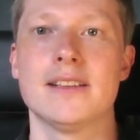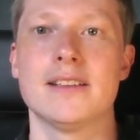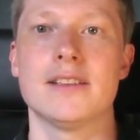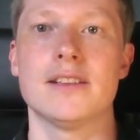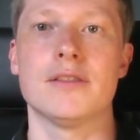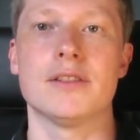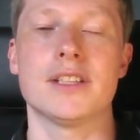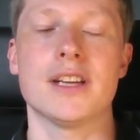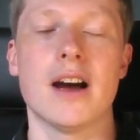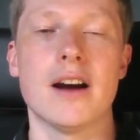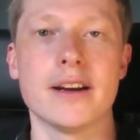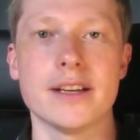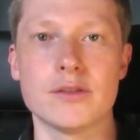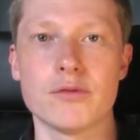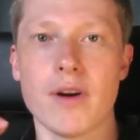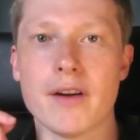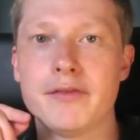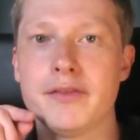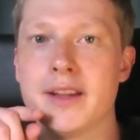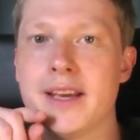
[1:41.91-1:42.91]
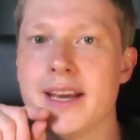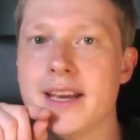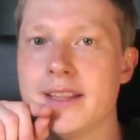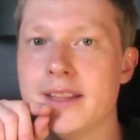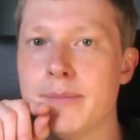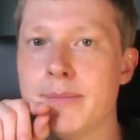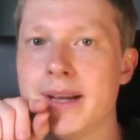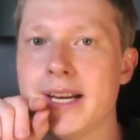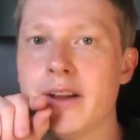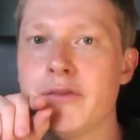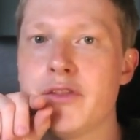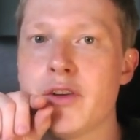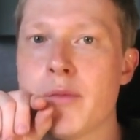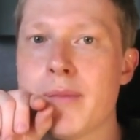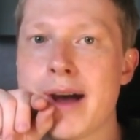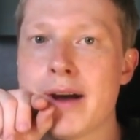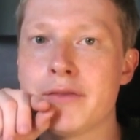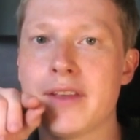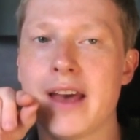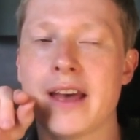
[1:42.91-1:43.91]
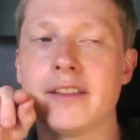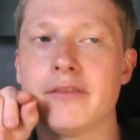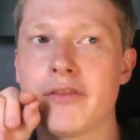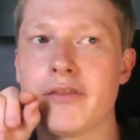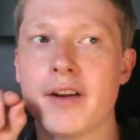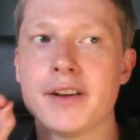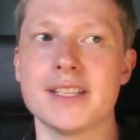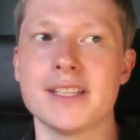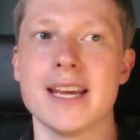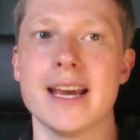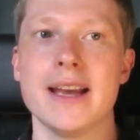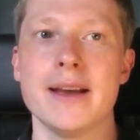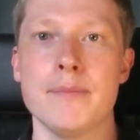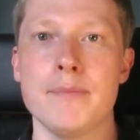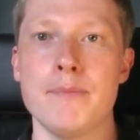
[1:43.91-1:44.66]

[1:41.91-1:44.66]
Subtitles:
So your tongue is roughly in the middle of your mouth at the front.